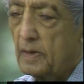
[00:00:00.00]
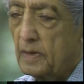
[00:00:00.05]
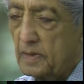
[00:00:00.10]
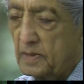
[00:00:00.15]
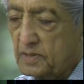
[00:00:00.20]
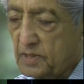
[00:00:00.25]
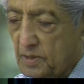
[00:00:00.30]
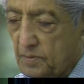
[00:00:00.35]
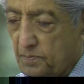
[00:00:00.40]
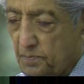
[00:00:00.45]

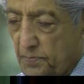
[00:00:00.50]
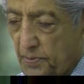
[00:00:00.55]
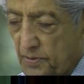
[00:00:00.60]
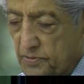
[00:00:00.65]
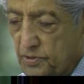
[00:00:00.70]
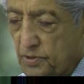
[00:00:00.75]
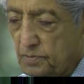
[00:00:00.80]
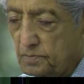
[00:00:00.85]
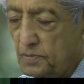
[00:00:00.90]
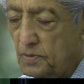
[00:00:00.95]
Is it
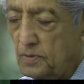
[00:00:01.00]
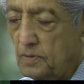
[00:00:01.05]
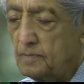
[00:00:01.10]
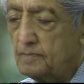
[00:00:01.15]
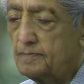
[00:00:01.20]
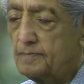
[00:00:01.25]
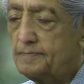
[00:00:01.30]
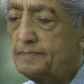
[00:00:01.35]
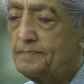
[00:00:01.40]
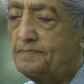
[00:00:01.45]
possible
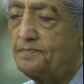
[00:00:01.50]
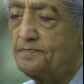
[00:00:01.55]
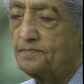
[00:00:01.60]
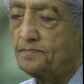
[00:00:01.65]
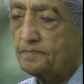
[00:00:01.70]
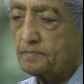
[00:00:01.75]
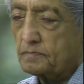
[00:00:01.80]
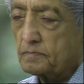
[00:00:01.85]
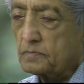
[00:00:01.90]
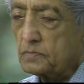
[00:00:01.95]

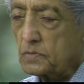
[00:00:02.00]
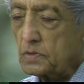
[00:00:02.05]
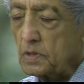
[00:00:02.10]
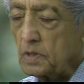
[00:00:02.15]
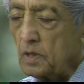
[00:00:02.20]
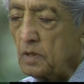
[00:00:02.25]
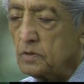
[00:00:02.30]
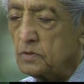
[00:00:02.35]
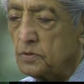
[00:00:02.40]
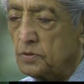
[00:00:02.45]

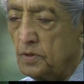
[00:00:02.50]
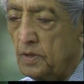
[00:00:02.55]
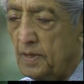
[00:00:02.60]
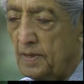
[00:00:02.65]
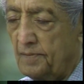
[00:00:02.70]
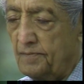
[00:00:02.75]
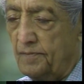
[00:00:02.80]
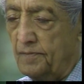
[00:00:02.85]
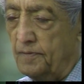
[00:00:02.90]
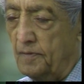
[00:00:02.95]
to
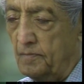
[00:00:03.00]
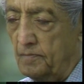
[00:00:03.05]
live